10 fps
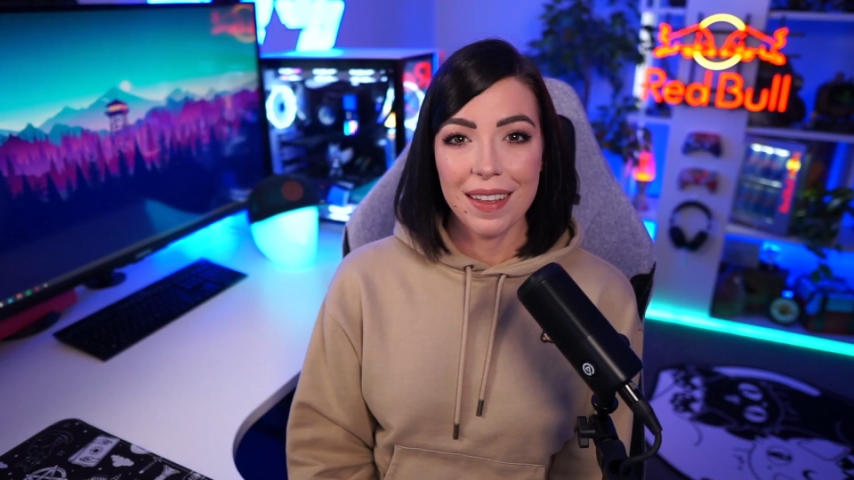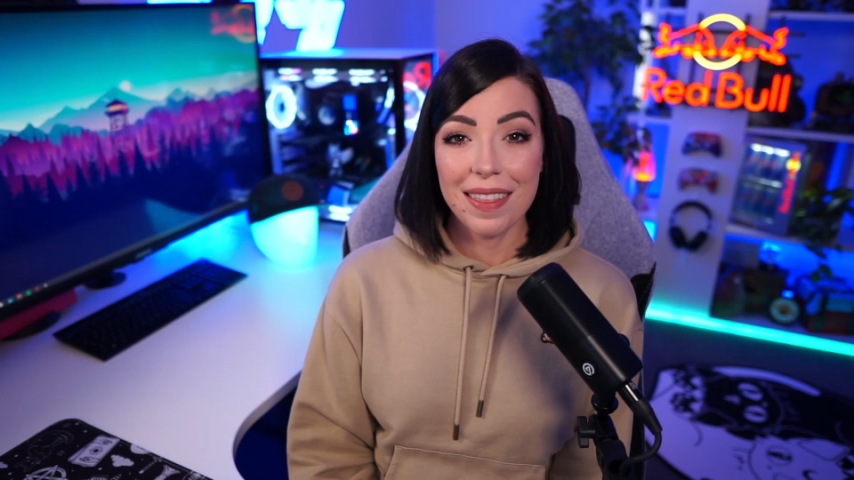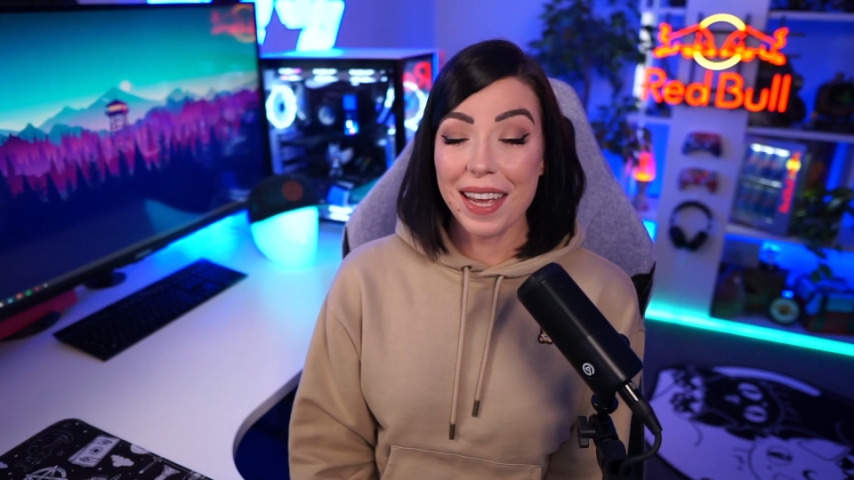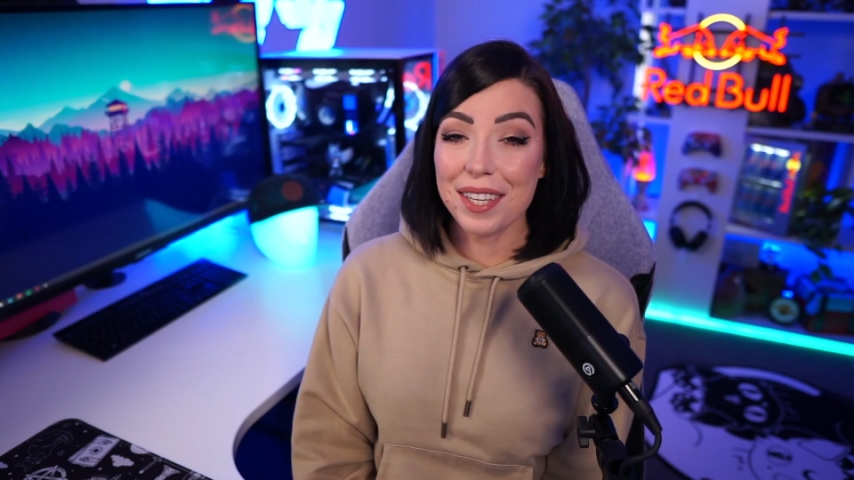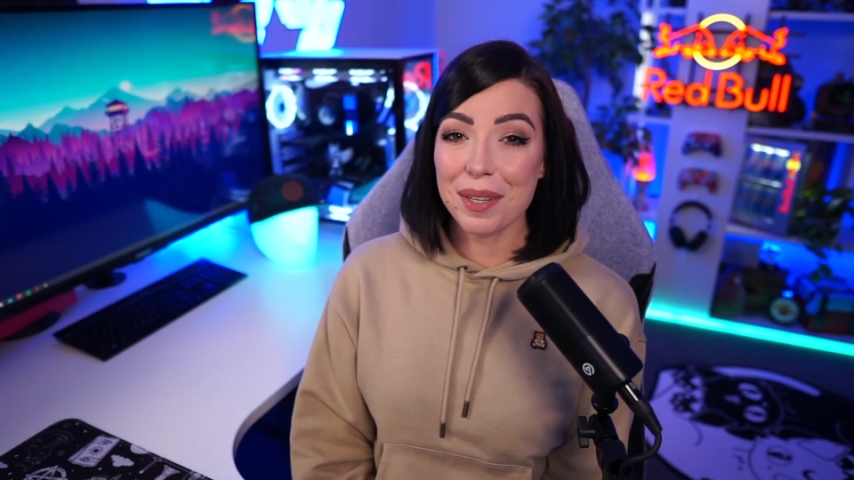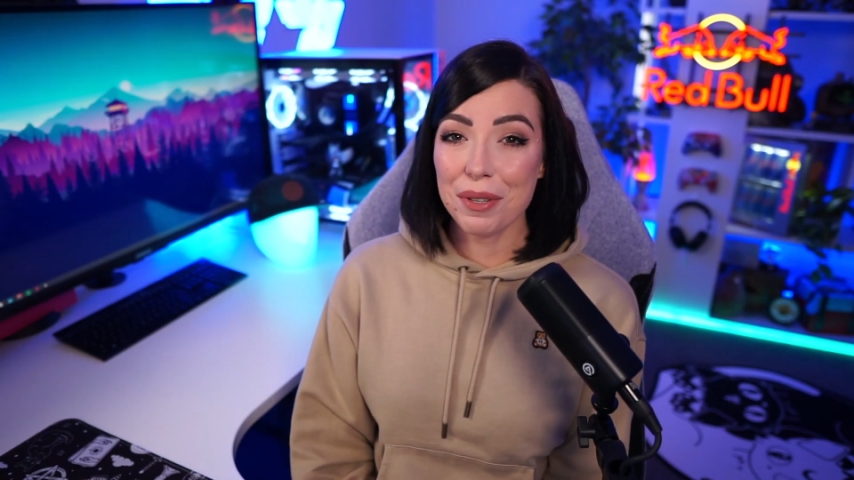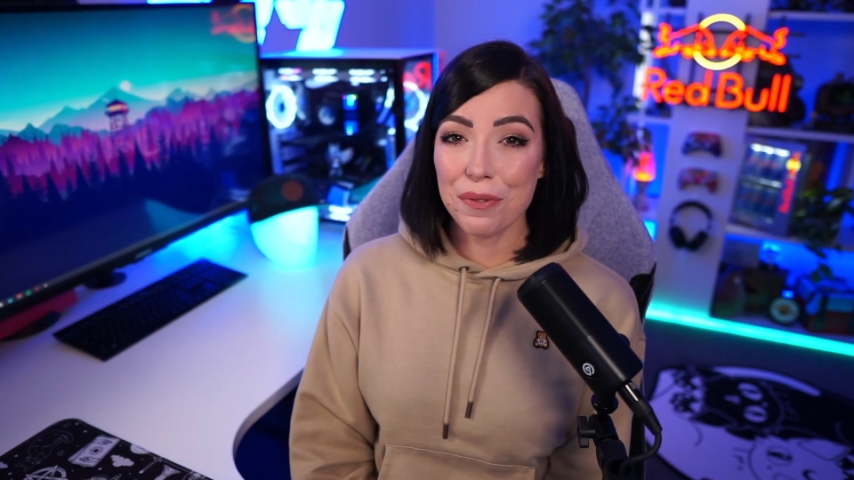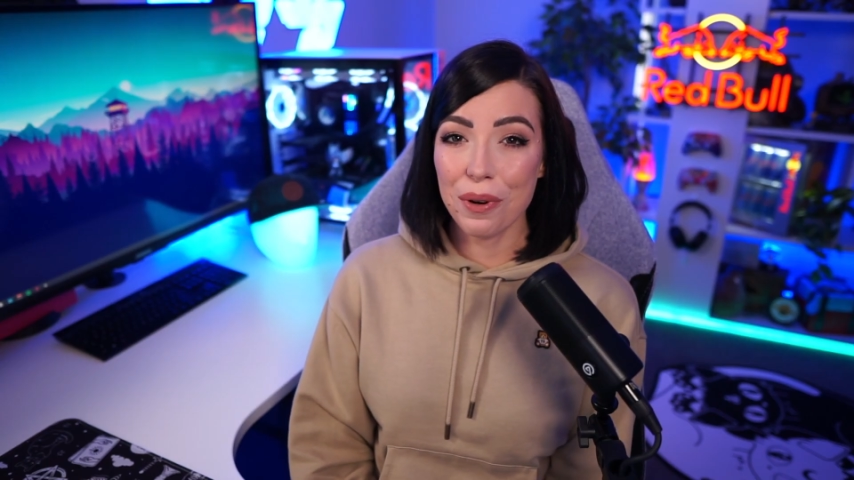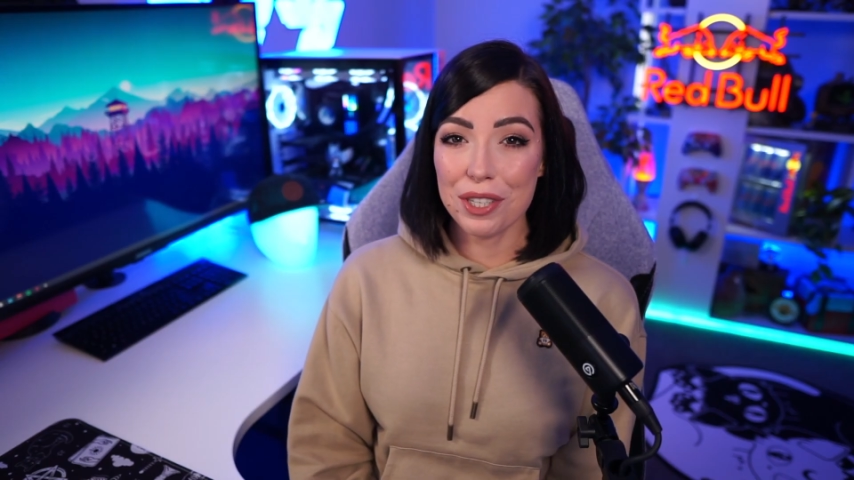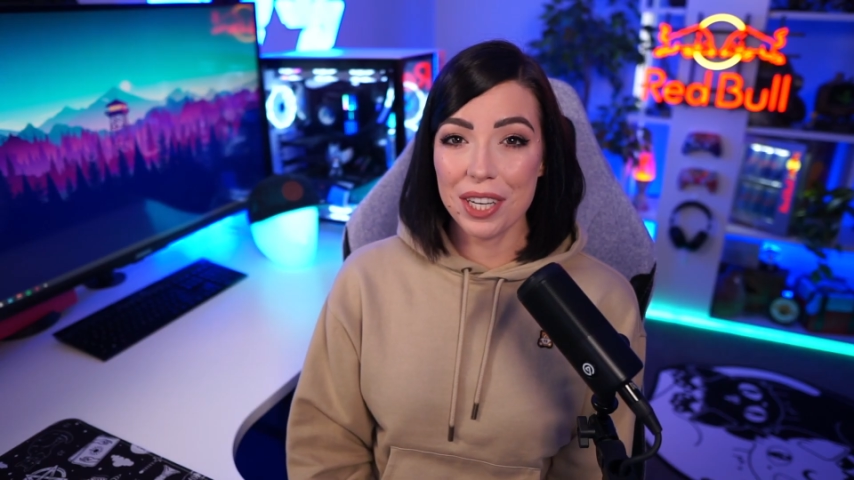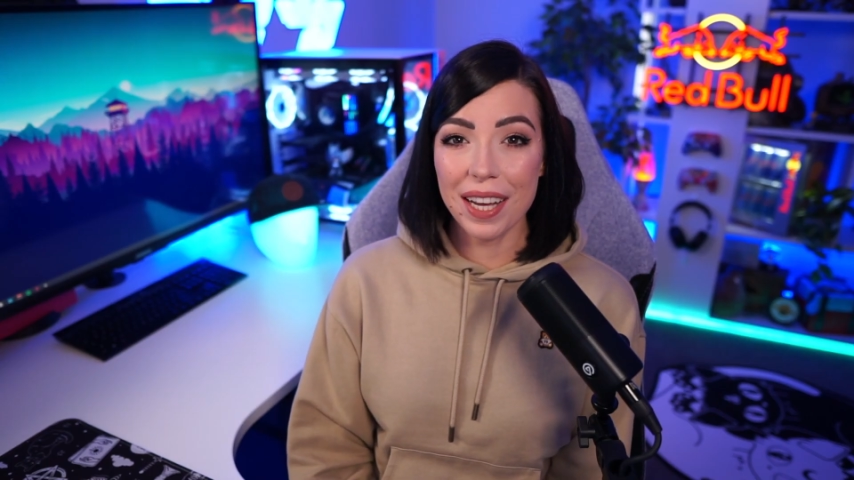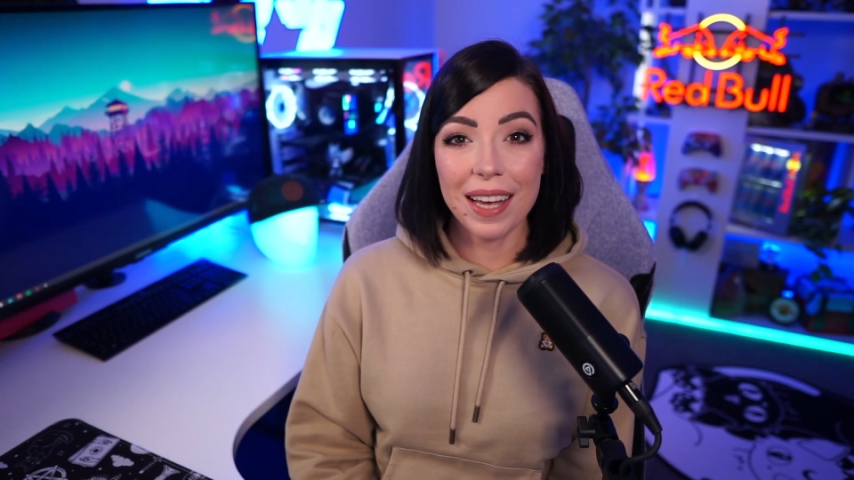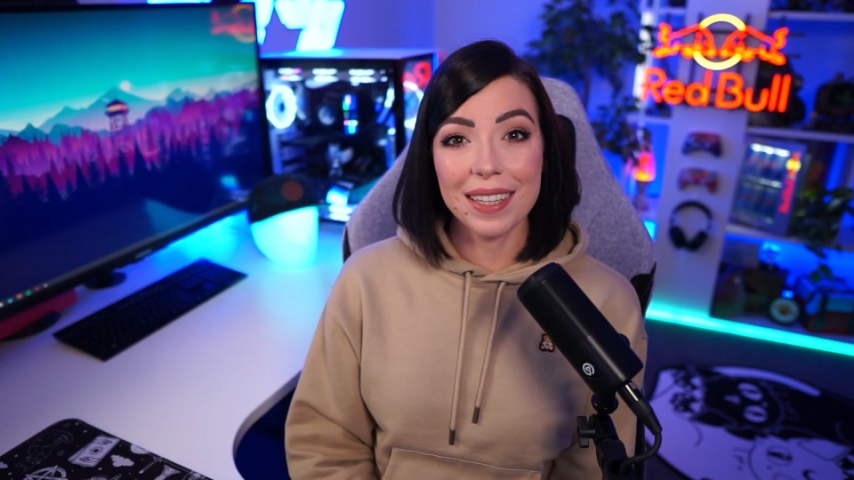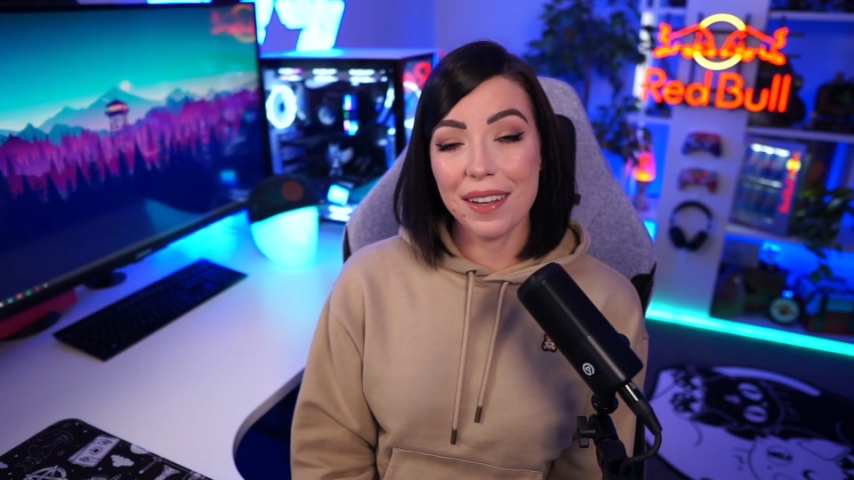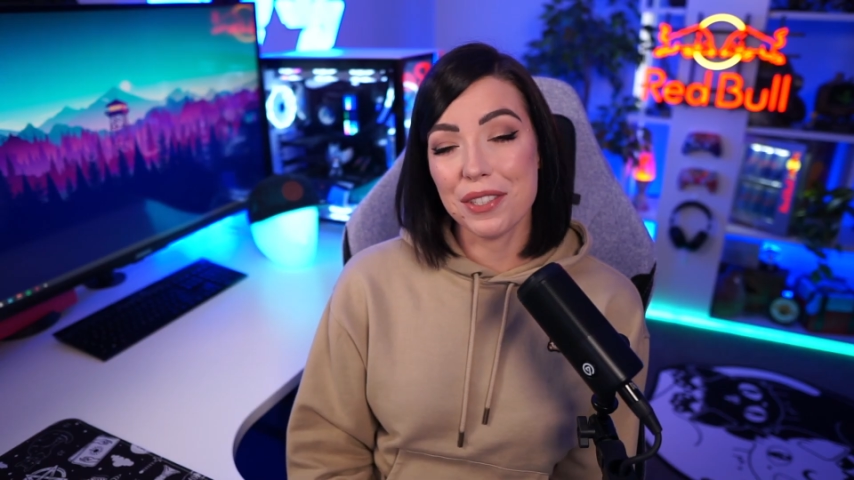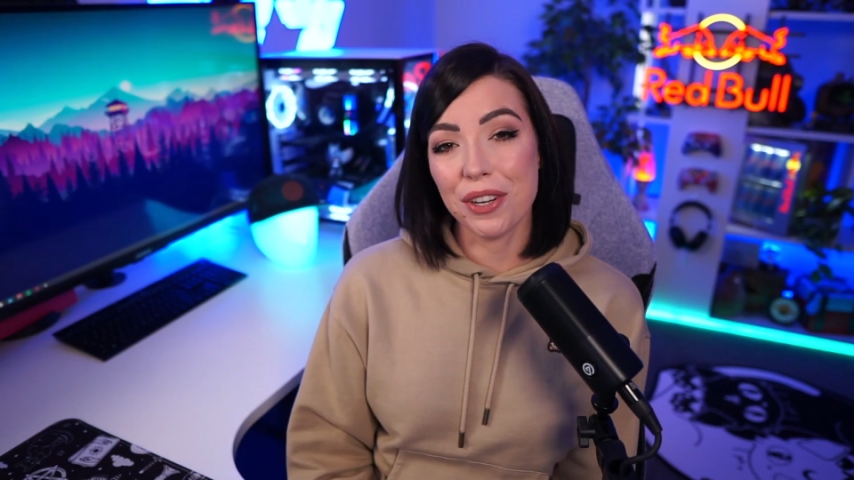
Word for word: Thank you so much for watching. I'd love to